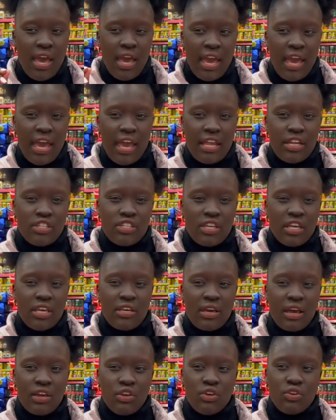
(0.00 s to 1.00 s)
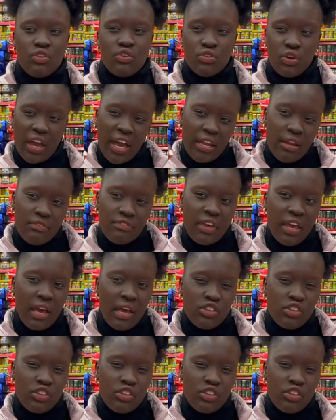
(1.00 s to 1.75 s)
and you kind of get a